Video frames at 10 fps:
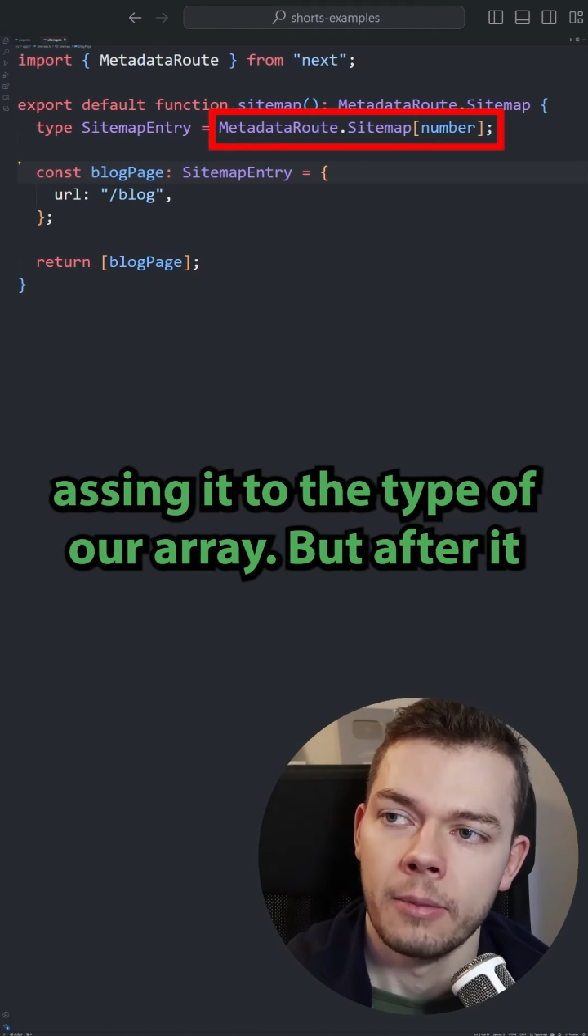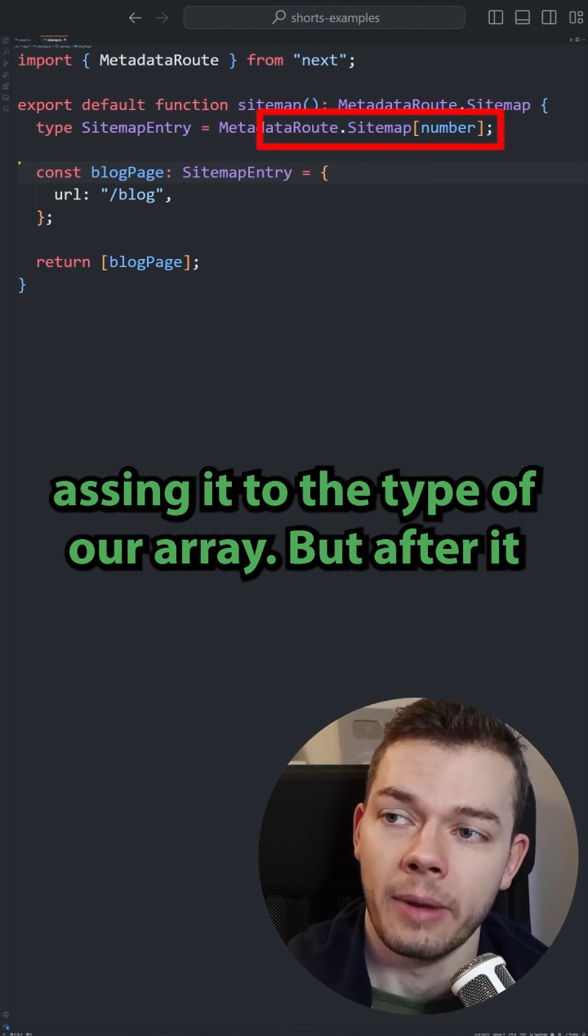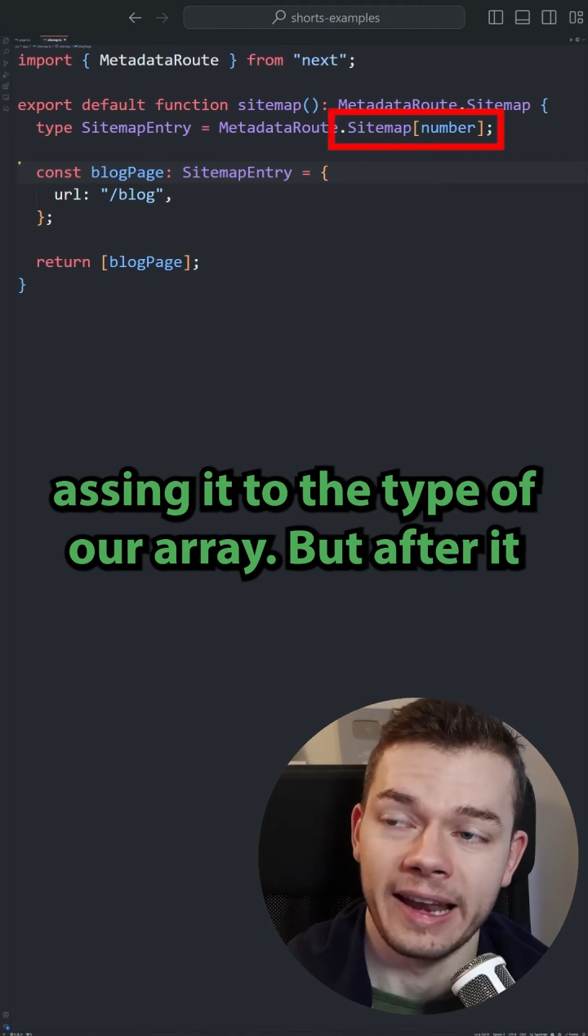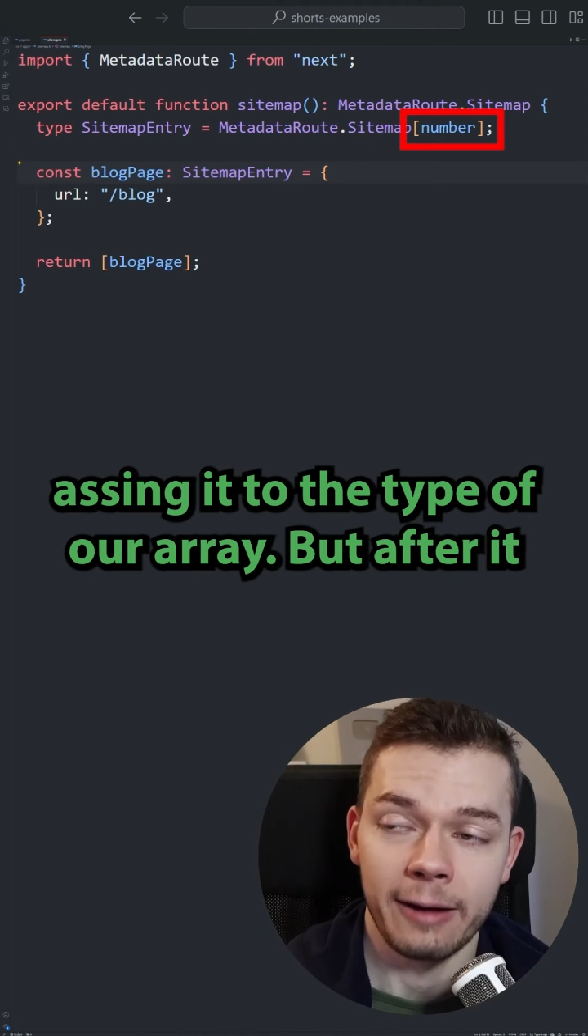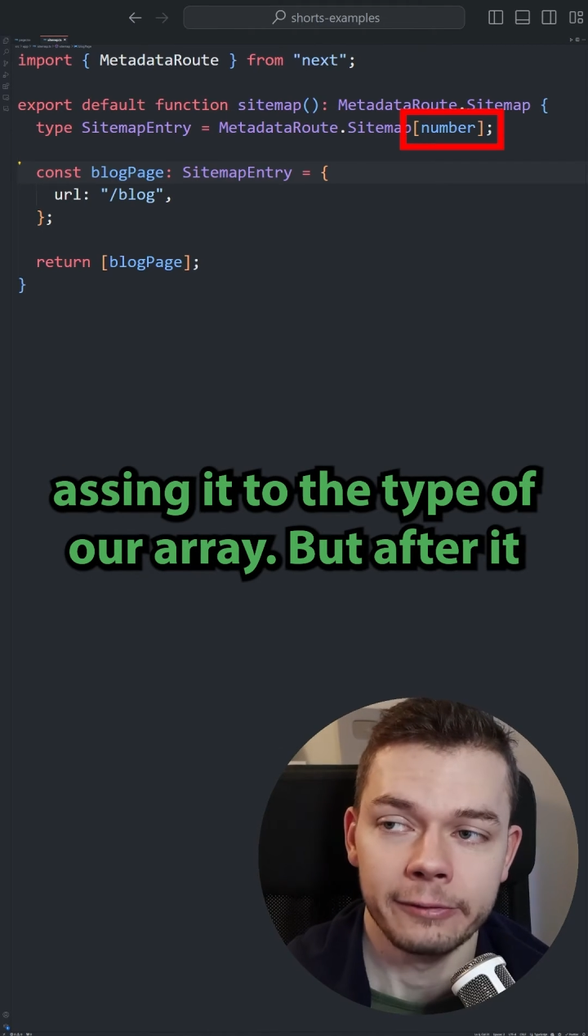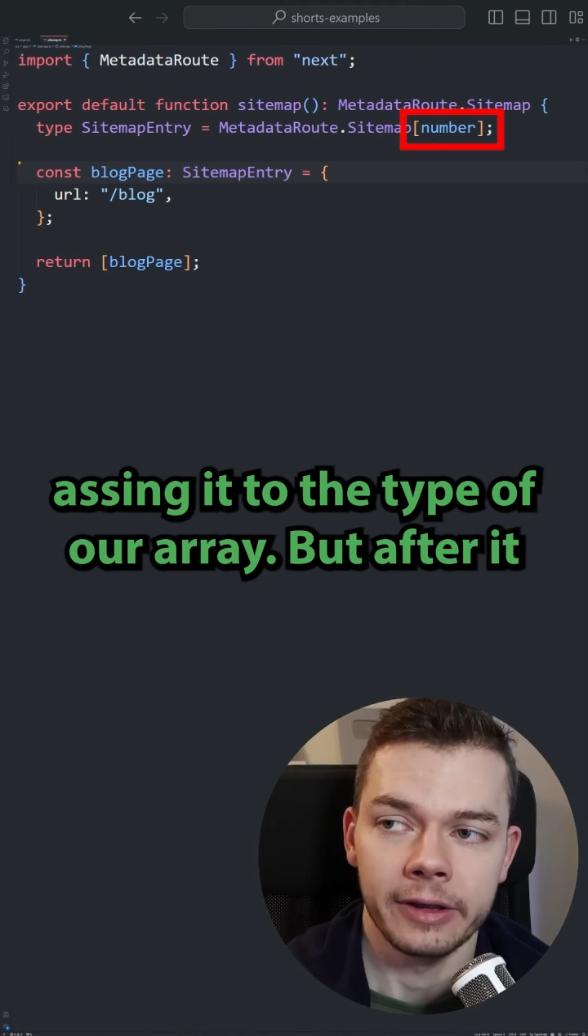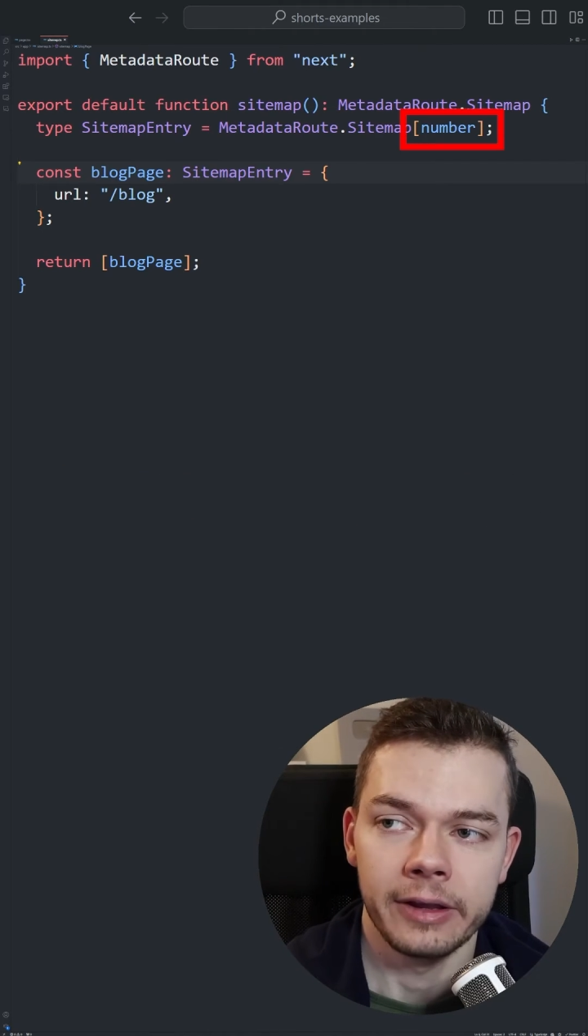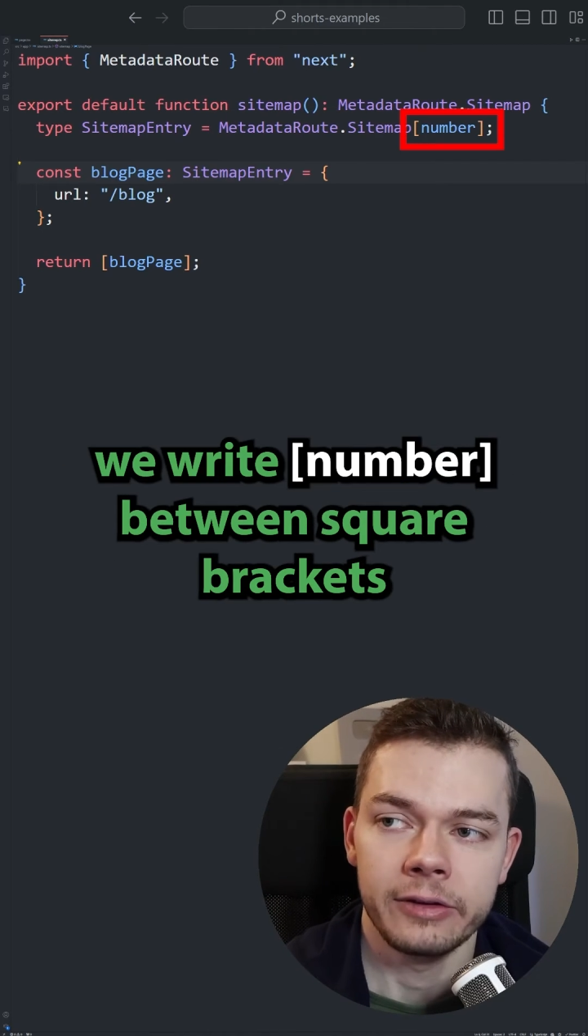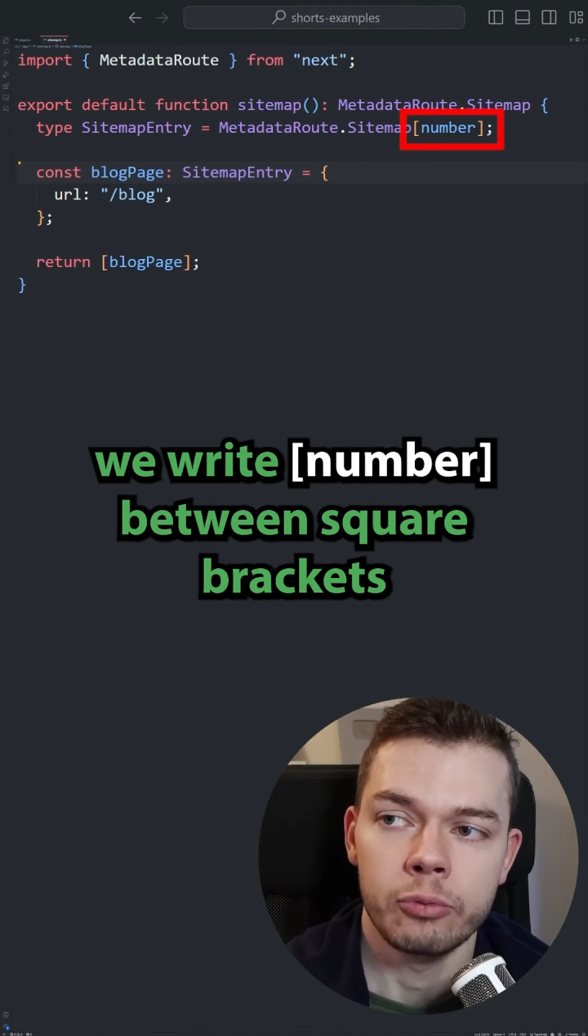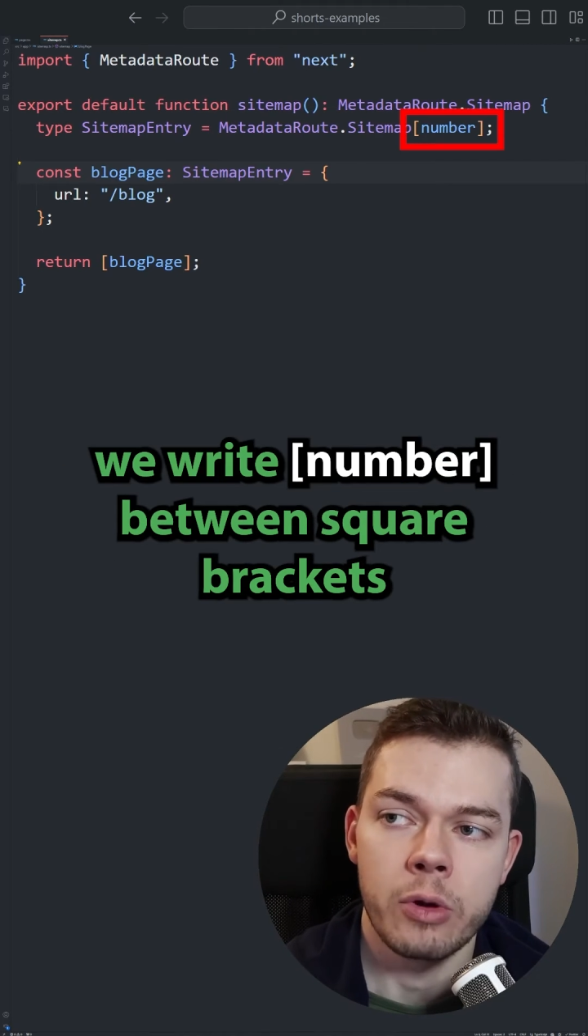but after
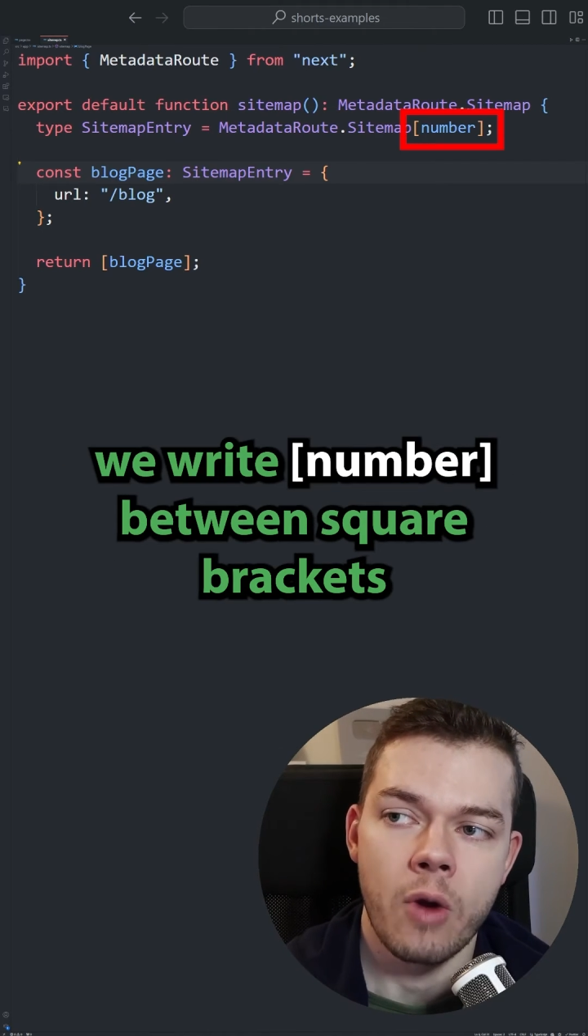it we